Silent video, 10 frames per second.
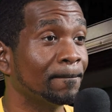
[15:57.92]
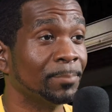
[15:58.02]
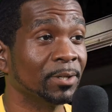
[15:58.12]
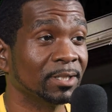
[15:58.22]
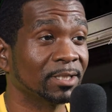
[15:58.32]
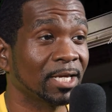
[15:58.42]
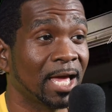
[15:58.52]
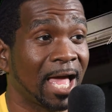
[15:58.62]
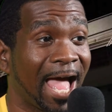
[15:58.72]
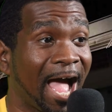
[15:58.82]
But
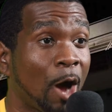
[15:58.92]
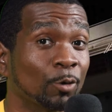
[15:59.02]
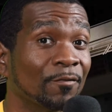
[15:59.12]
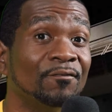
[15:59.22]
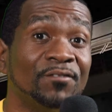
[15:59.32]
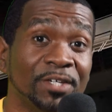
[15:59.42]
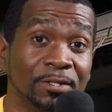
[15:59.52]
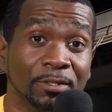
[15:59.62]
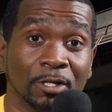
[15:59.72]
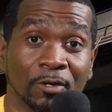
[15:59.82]
our
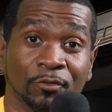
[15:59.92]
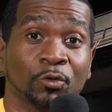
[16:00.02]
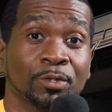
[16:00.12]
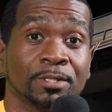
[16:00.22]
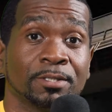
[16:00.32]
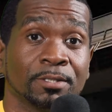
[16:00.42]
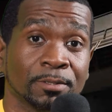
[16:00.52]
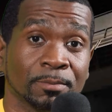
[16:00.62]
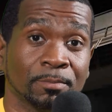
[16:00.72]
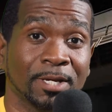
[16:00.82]
fear of criticism